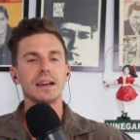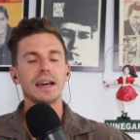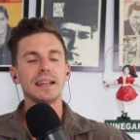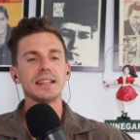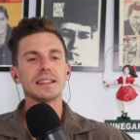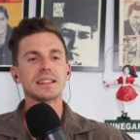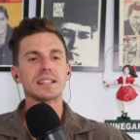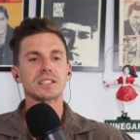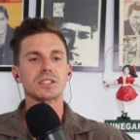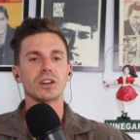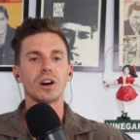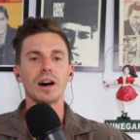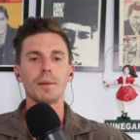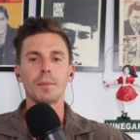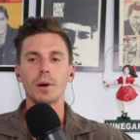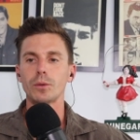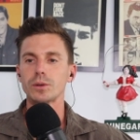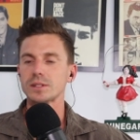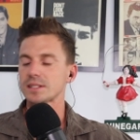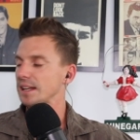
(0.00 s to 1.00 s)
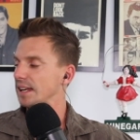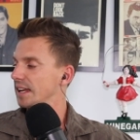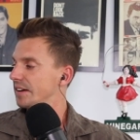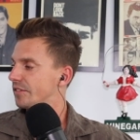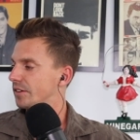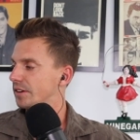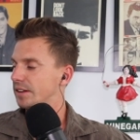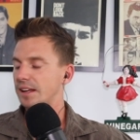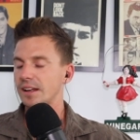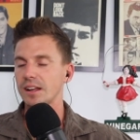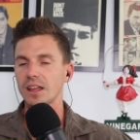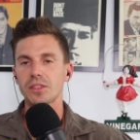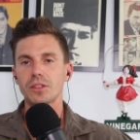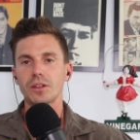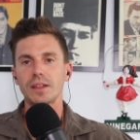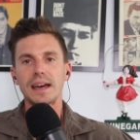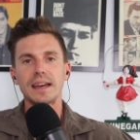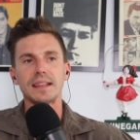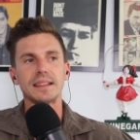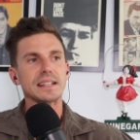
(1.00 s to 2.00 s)
And at the time, I was 11 and I
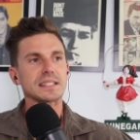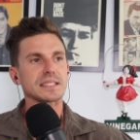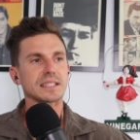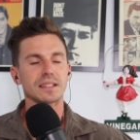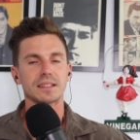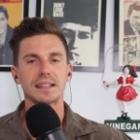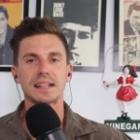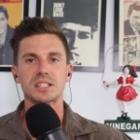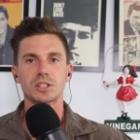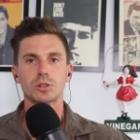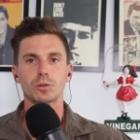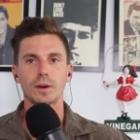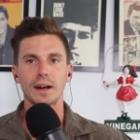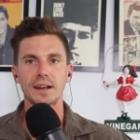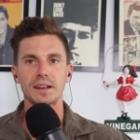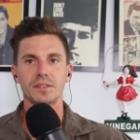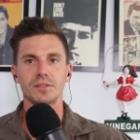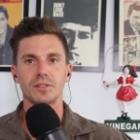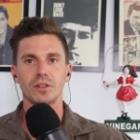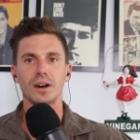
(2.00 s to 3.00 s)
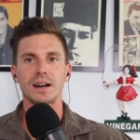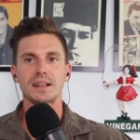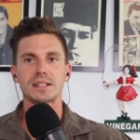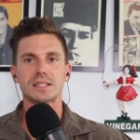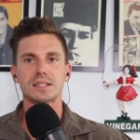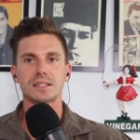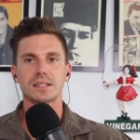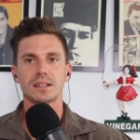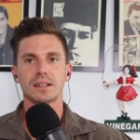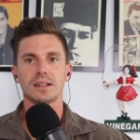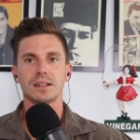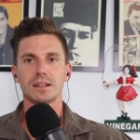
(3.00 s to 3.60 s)
thought, hey, that's, a, that's great advice.